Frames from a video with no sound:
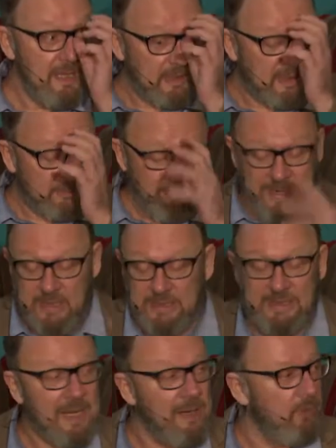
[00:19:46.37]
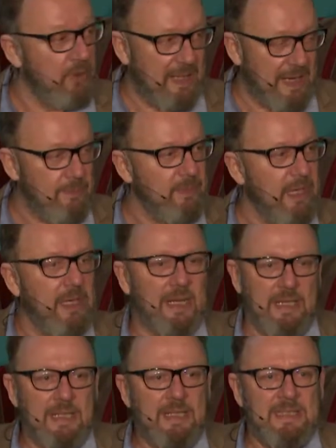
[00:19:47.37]
Spend time with a company
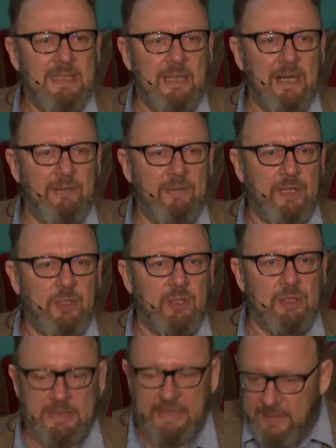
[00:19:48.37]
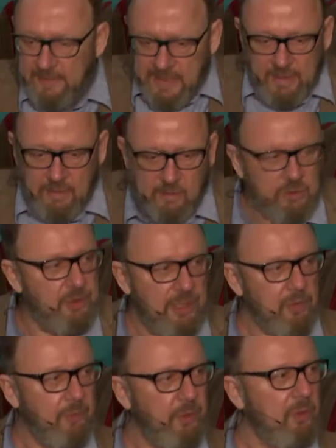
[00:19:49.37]
like Easy Life Kitchens. They're there to
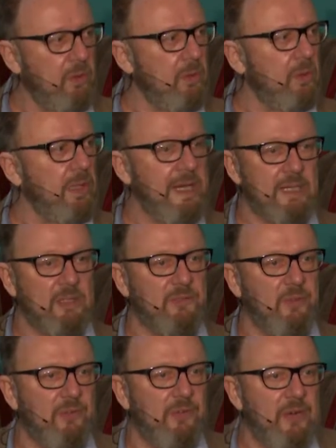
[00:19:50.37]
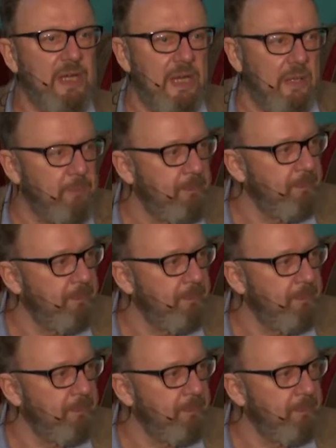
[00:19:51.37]
help you, and it's for free.